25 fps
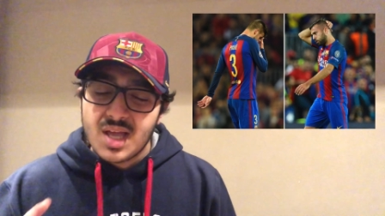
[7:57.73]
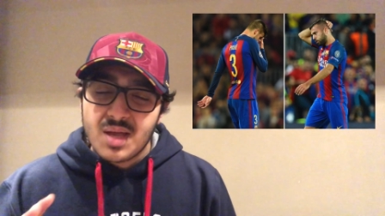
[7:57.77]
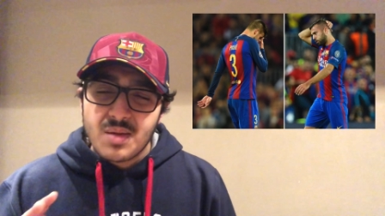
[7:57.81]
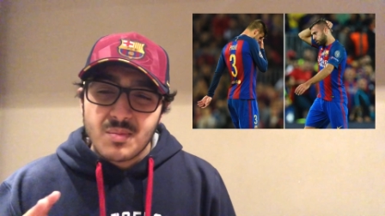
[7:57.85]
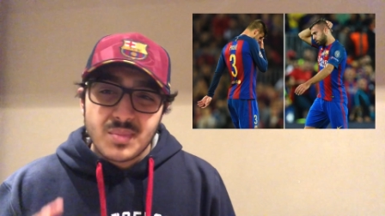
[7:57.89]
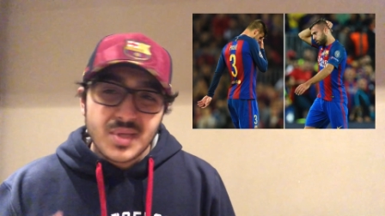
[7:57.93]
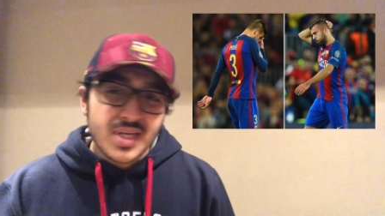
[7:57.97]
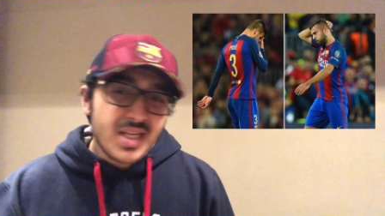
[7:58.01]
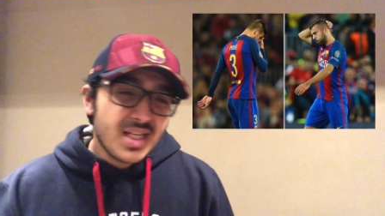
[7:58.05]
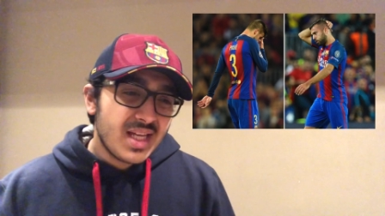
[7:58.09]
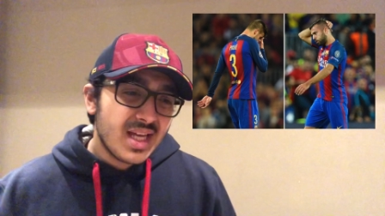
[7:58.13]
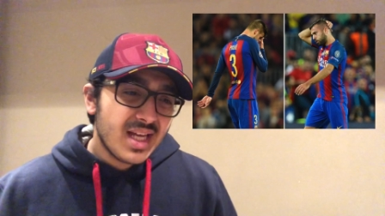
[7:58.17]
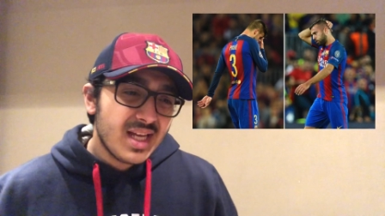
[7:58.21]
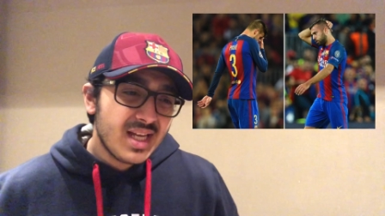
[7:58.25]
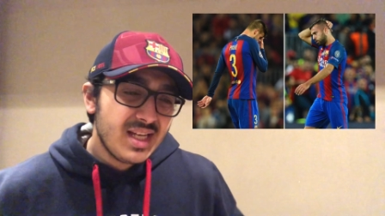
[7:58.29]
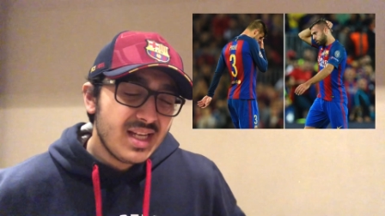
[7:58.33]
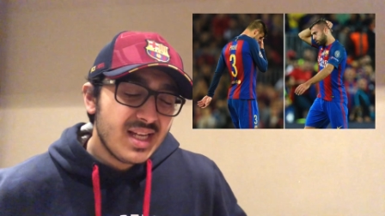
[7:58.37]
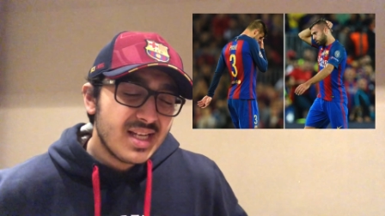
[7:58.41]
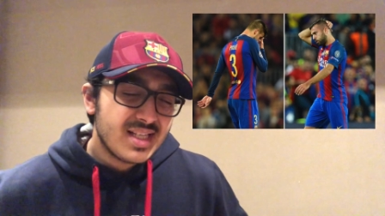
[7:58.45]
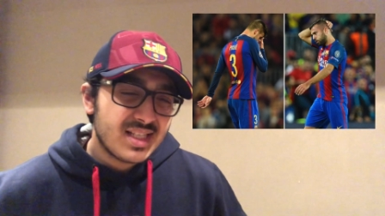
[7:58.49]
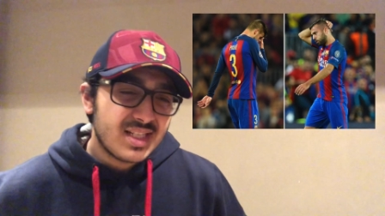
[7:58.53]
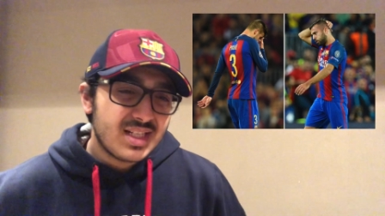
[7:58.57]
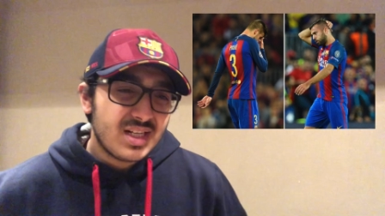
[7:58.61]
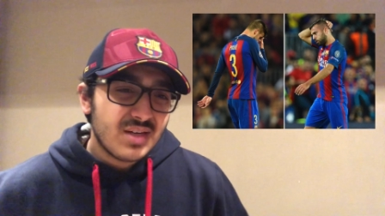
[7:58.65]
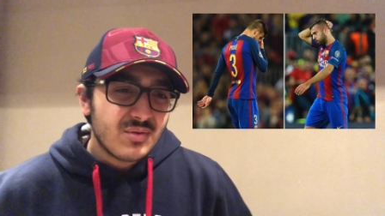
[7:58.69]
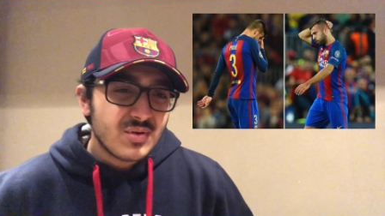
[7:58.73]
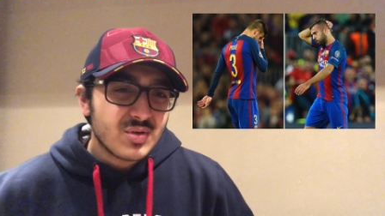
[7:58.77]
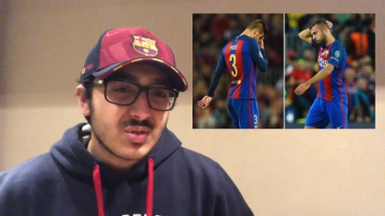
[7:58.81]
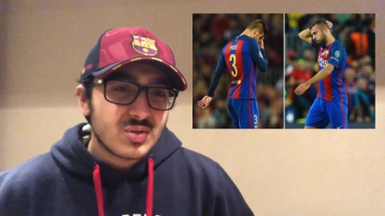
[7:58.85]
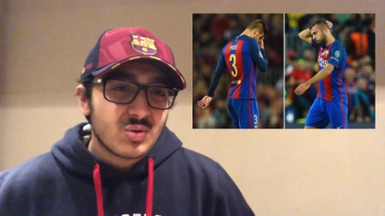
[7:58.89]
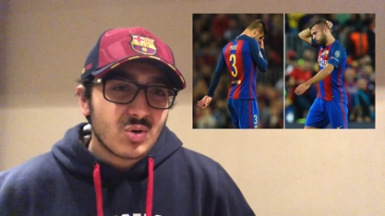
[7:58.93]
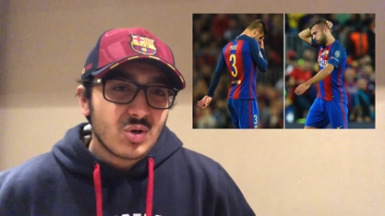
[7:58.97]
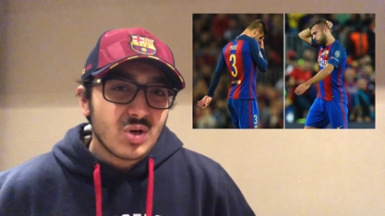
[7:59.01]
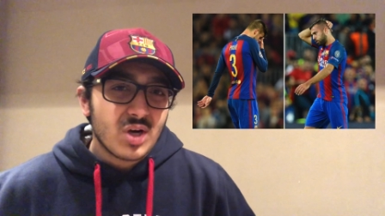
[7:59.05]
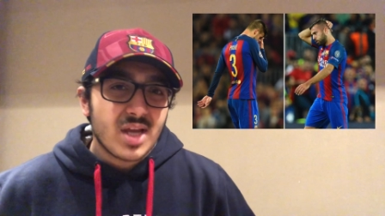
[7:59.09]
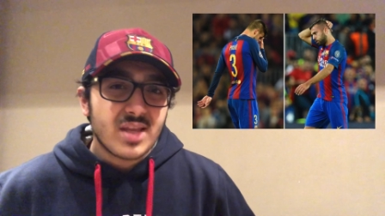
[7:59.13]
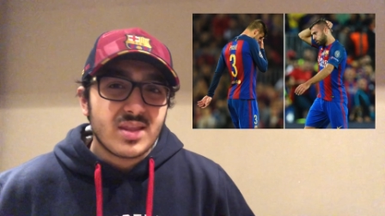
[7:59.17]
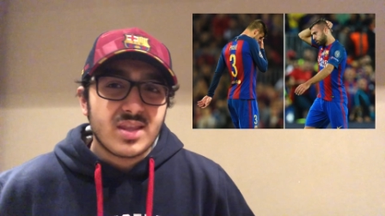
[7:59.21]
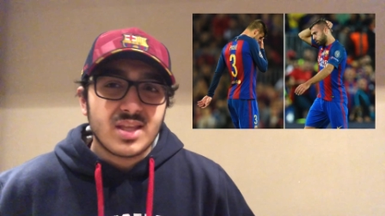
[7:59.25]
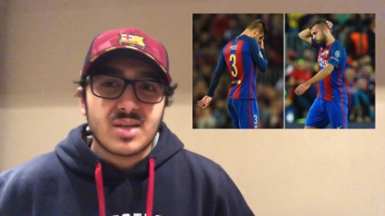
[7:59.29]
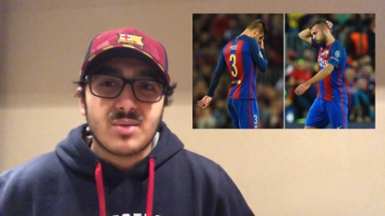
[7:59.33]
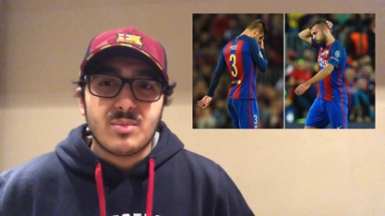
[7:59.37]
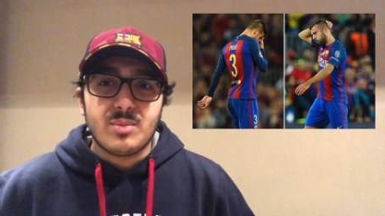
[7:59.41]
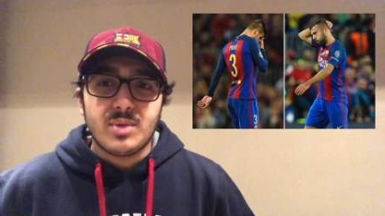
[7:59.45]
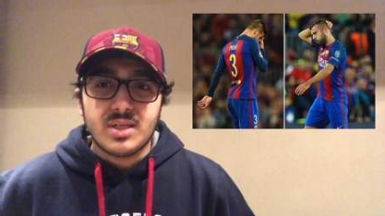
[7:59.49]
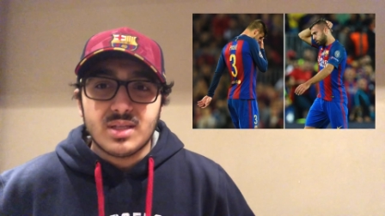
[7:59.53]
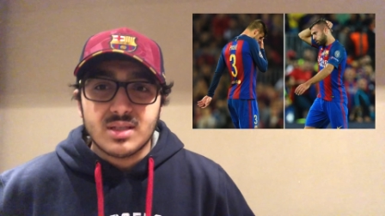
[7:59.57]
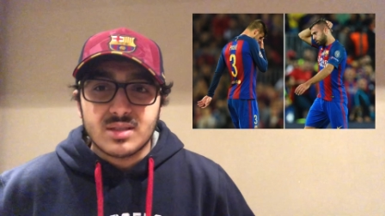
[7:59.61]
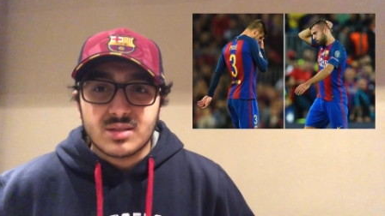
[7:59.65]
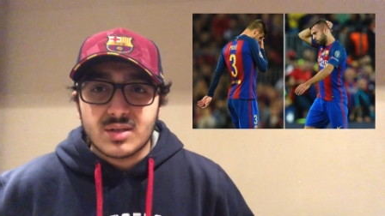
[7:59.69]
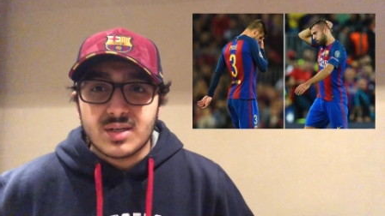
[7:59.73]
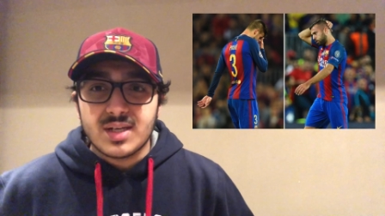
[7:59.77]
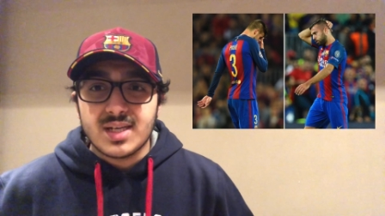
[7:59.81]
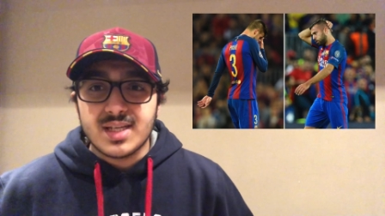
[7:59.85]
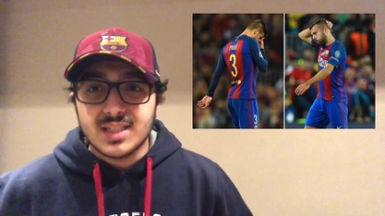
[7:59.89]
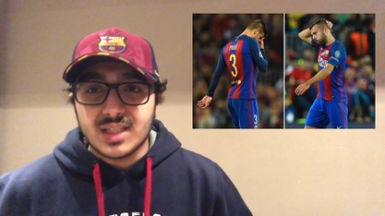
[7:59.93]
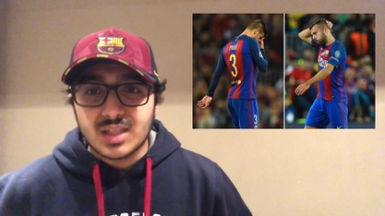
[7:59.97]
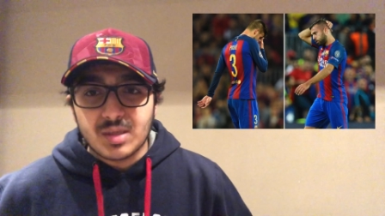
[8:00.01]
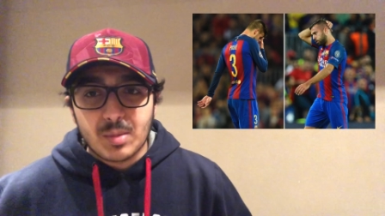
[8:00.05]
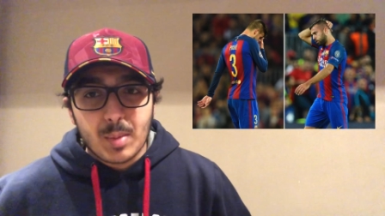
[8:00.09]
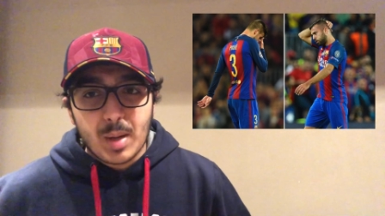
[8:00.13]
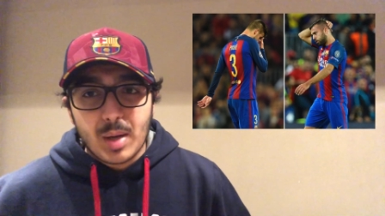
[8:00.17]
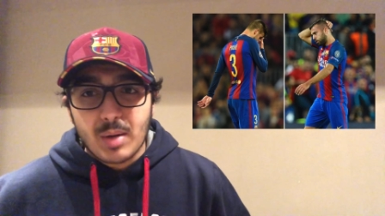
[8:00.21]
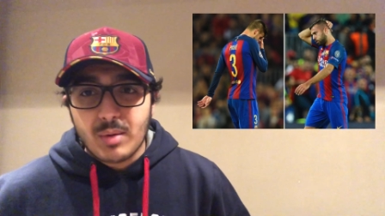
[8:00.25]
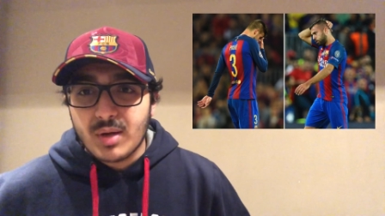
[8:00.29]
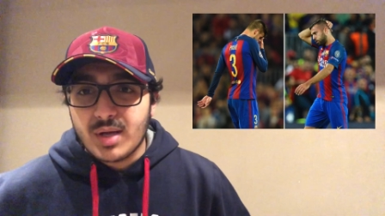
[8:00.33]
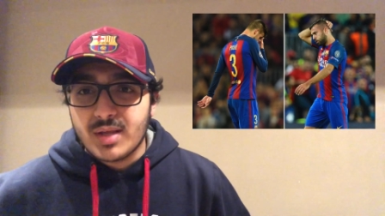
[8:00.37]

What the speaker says: Pique, it's a different story. I think we need to start easing him out.